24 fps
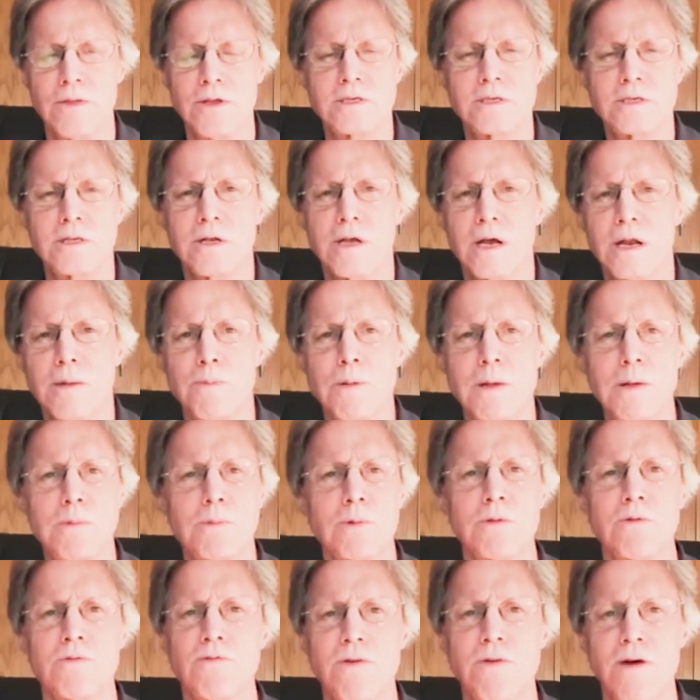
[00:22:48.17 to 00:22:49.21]
These are the kind of
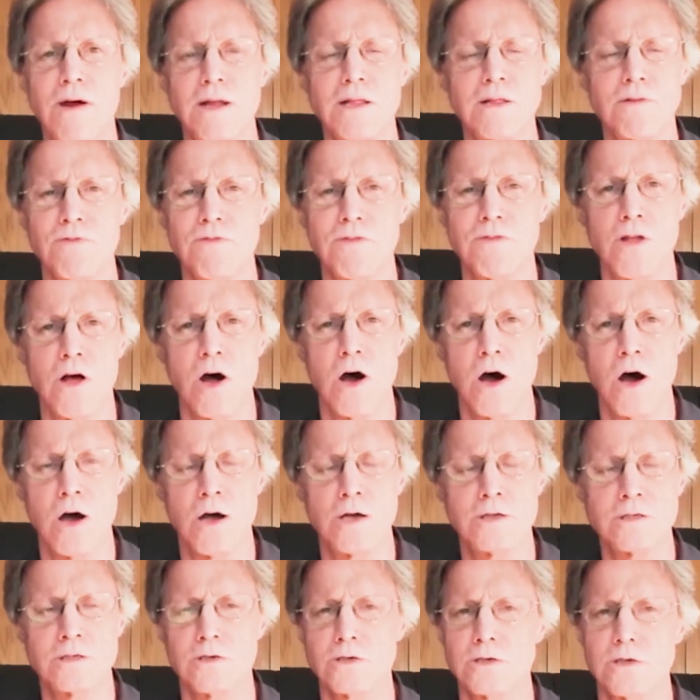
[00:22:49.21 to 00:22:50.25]
people that find the
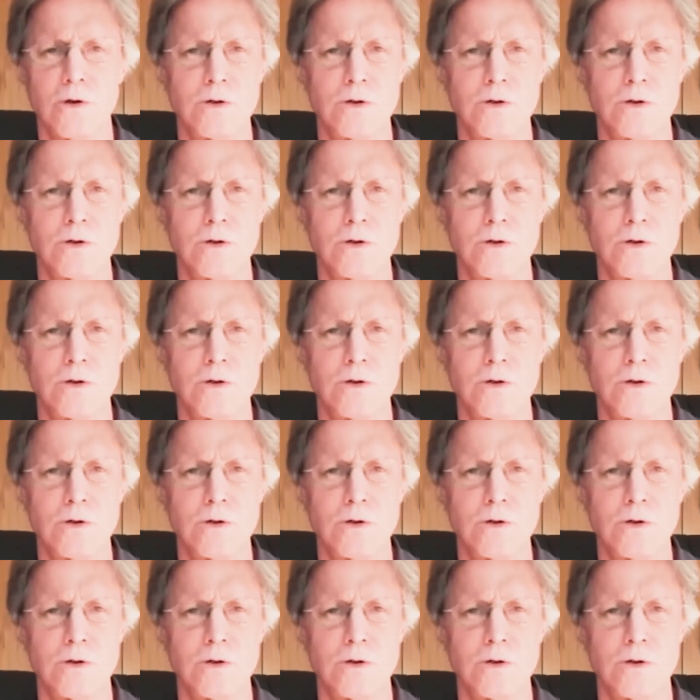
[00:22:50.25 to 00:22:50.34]
flaws.